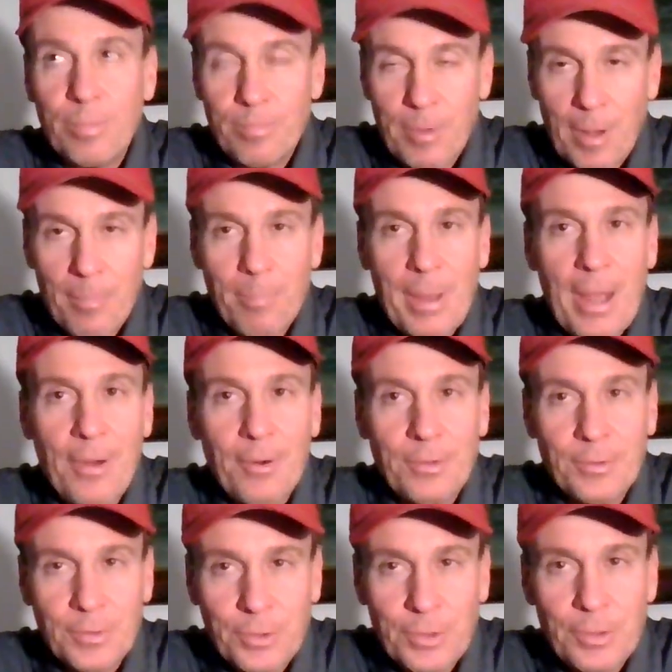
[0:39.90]
about
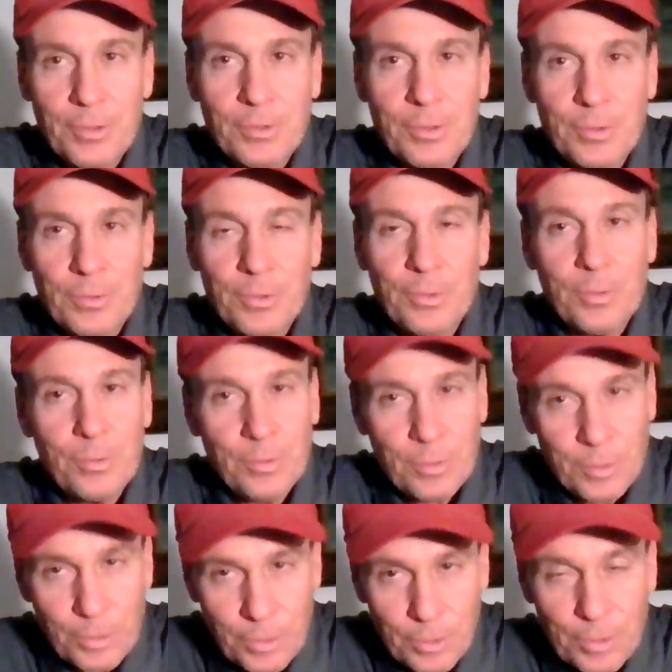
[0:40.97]
as good as you
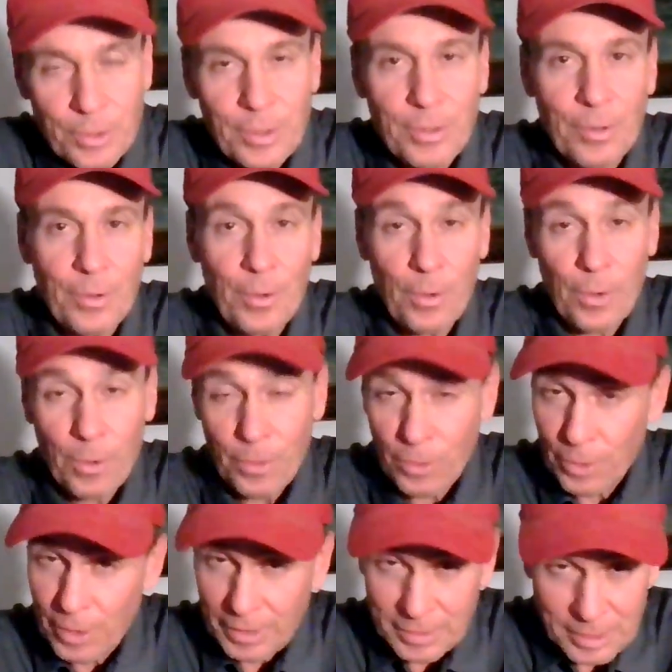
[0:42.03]
could
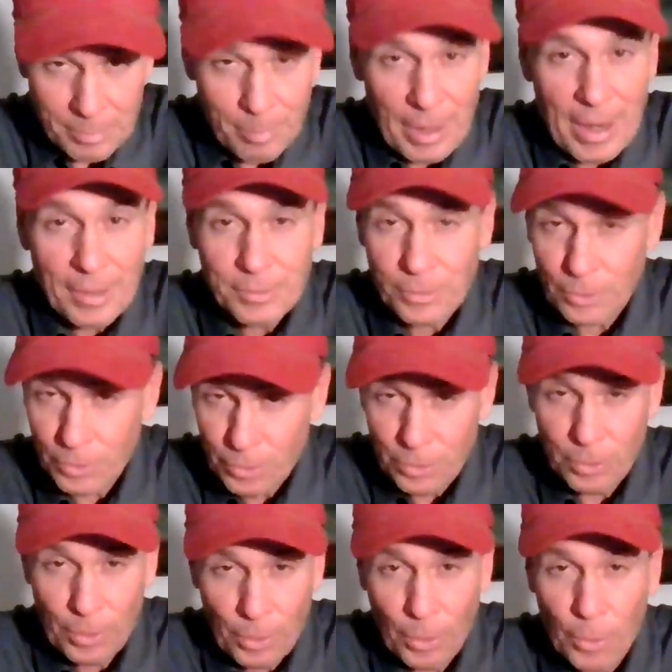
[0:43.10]
expect or
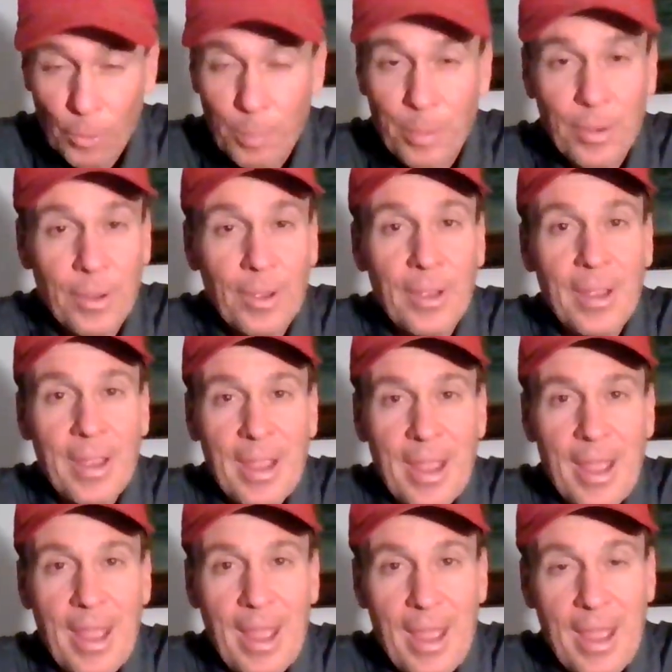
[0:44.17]
could hope.
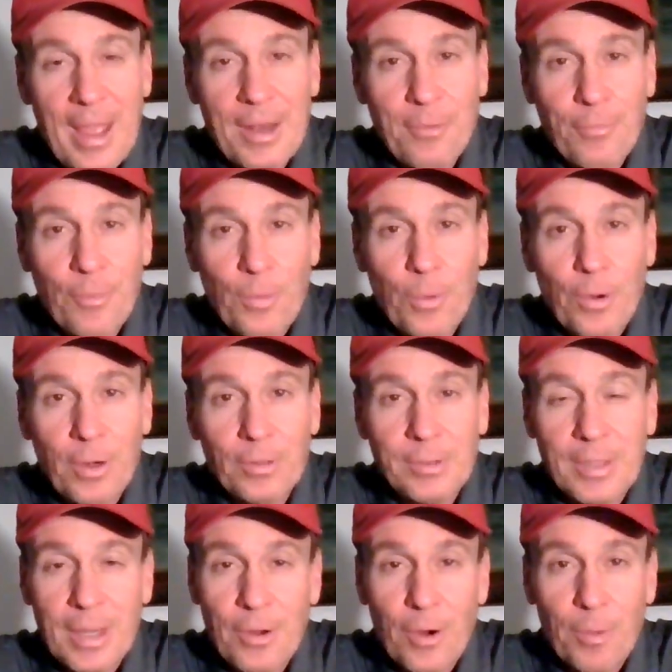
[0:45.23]
And of course,
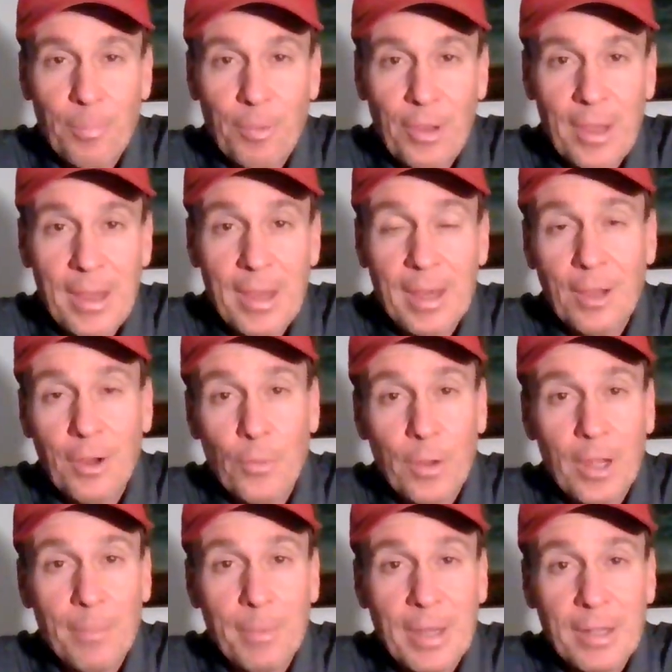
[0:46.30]
they are playing and
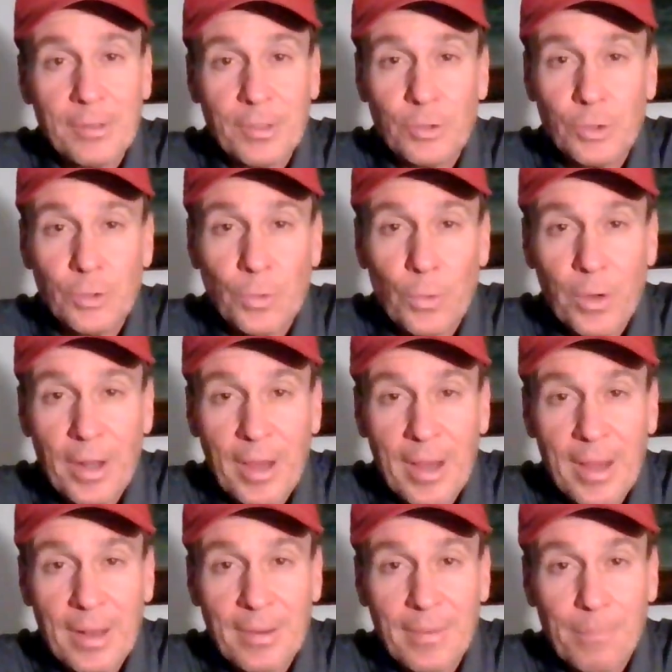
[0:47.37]
going up against a
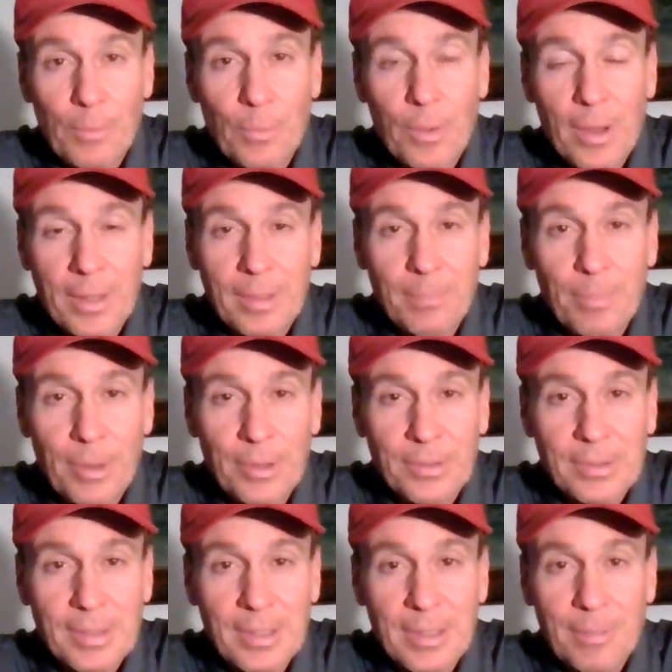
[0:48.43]
shorthanded Milwaukee Buck
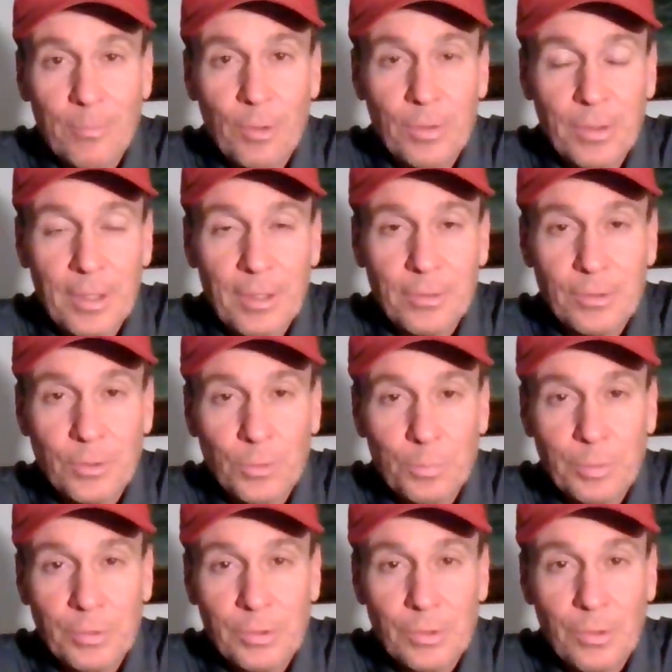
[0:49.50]
team with their
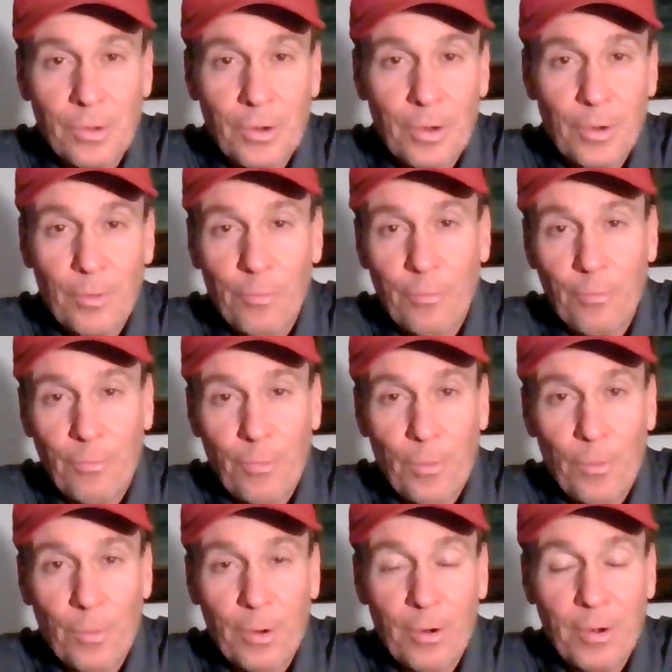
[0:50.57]
superstar
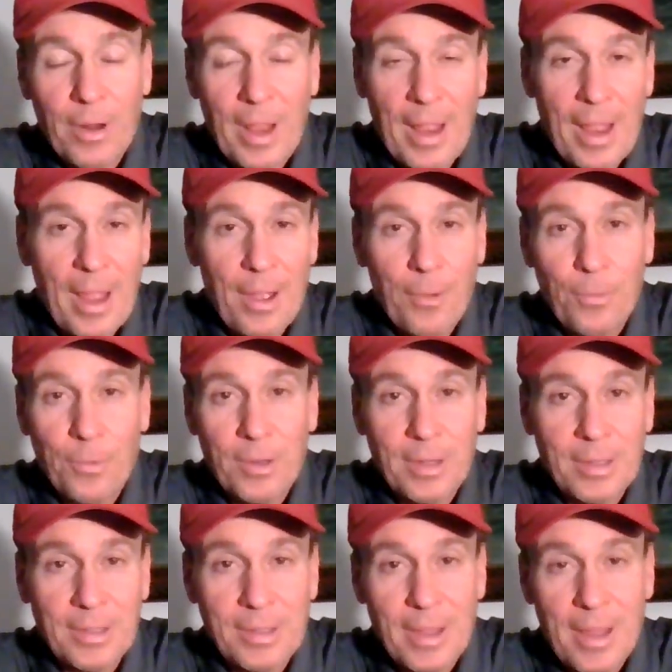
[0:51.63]
forward out,
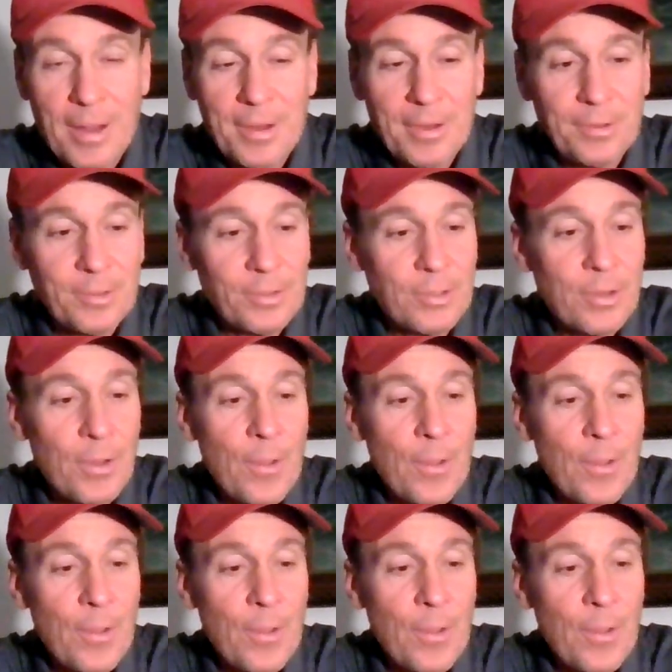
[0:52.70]
Giannis.